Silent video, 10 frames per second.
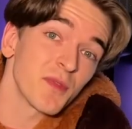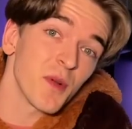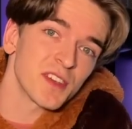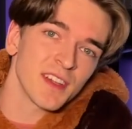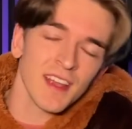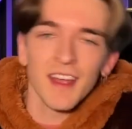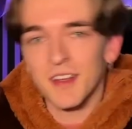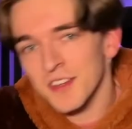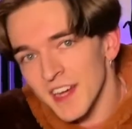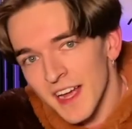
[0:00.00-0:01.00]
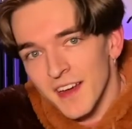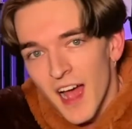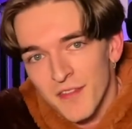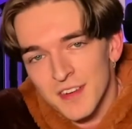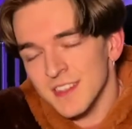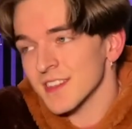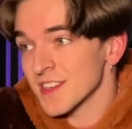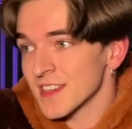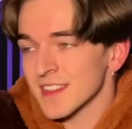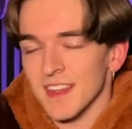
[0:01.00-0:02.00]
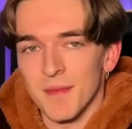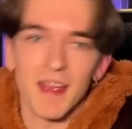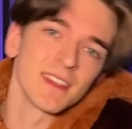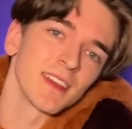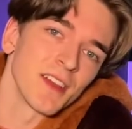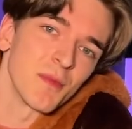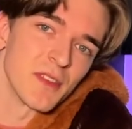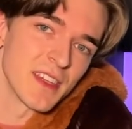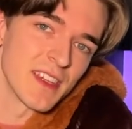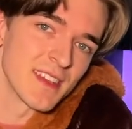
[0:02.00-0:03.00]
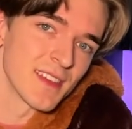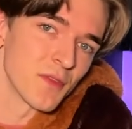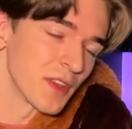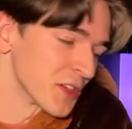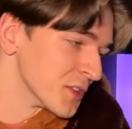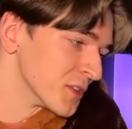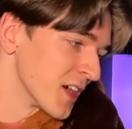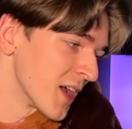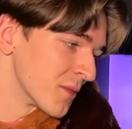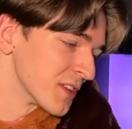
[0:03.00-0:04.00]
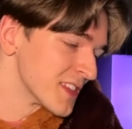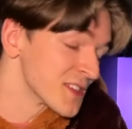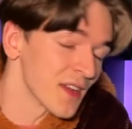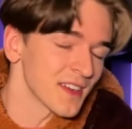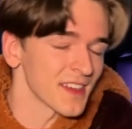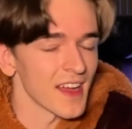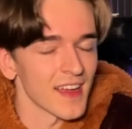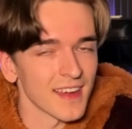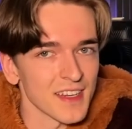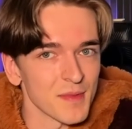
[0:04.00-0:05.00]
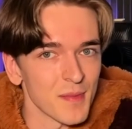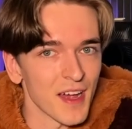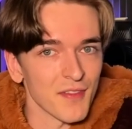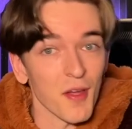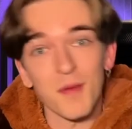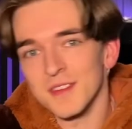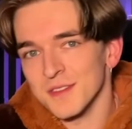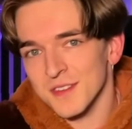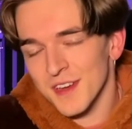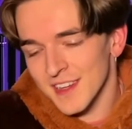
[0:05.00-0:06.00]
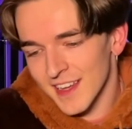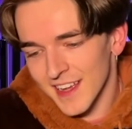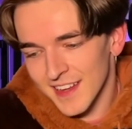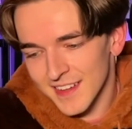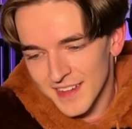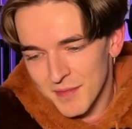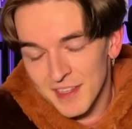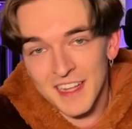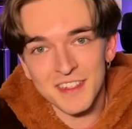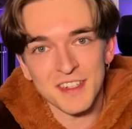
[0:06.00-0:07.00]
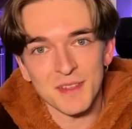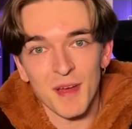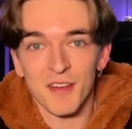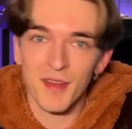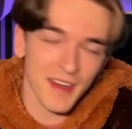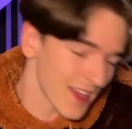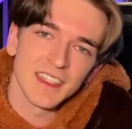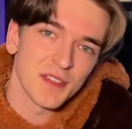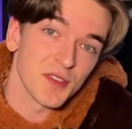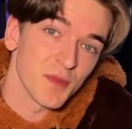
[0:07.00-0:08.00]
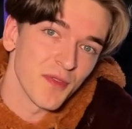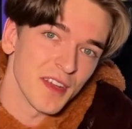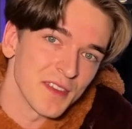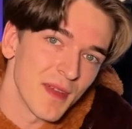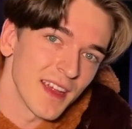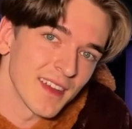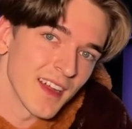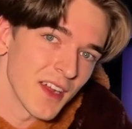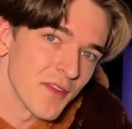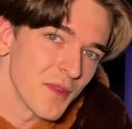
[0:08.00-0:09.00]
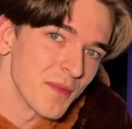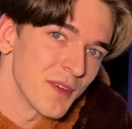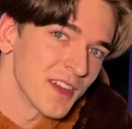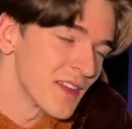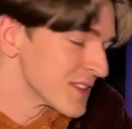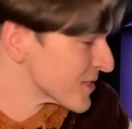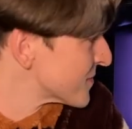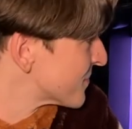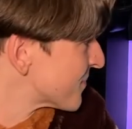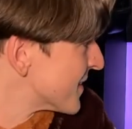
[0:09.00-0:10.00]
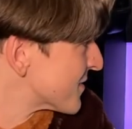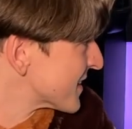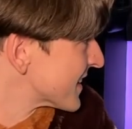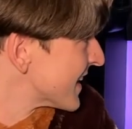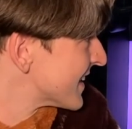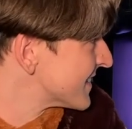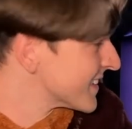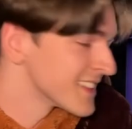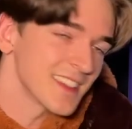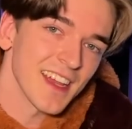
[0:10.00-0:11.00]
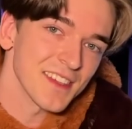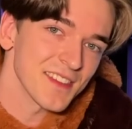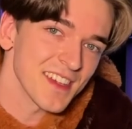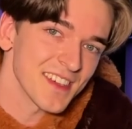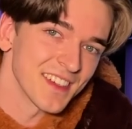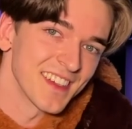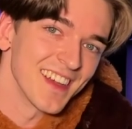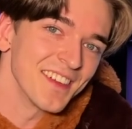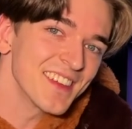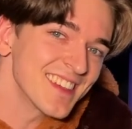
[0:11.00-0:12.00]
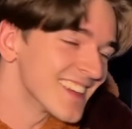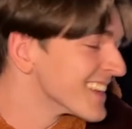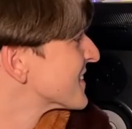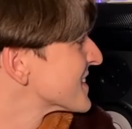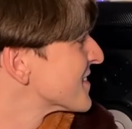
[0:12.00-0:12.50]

watching. Go check out Ivoris. She's amazing. Her music is really cool. I'm really stoked that I get to be a part of her musical journey, and I'm glad that she's part of mine. This was super fun to make hungover one morning over Zoom. I'm really glad I didn't cancel the session because I always did, because I